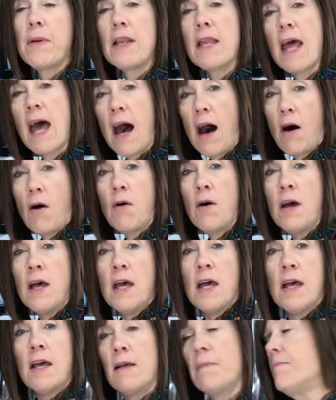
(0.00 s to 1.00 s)
now
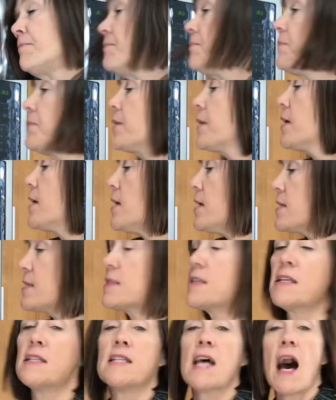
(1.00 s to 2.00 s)
is
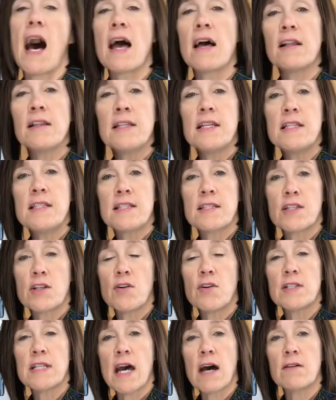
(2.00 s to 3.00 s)
the dial needs to
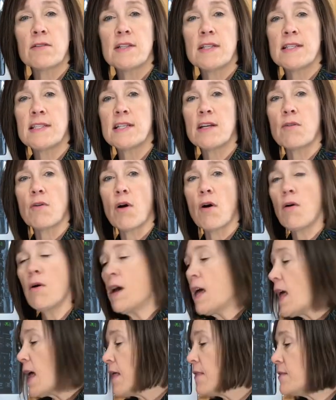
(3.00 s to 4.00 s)
go down to 0
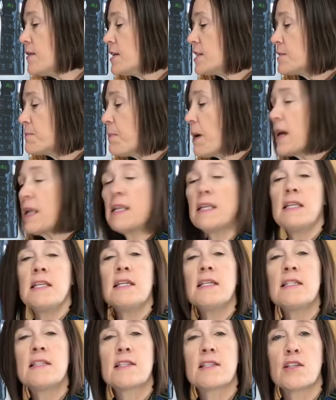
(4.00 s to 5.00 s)
and this button
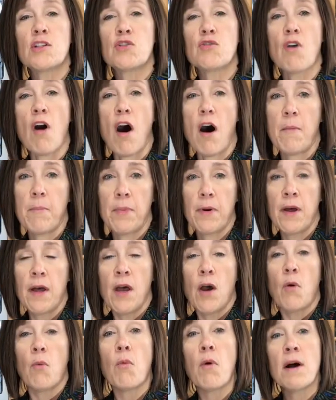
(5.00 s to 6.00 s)
needs to drop.
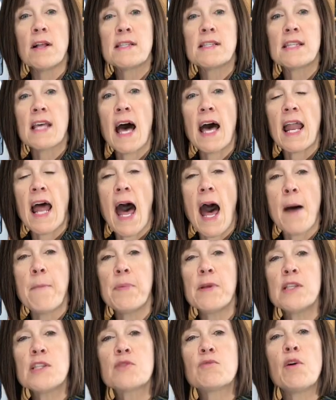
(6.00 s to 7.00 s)
Once that
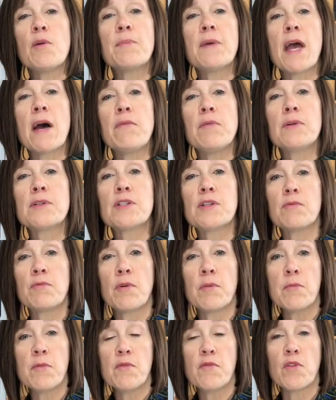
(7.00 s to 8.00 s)
happens, we'll be able to
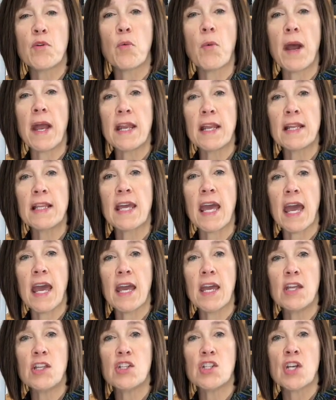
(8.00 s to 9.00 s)
remove the weighted
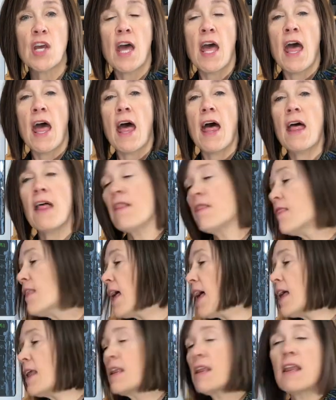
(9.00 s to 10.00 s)
gauge and
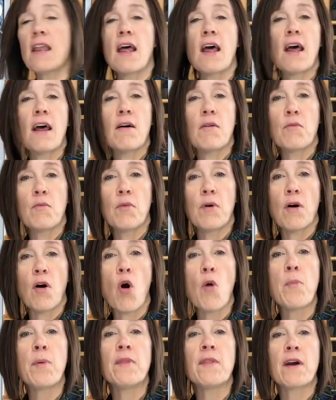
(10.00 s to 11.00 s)
then
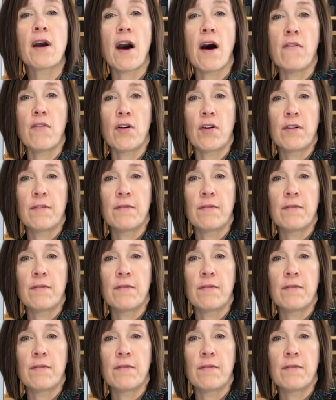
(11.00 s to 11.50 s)
open the cover.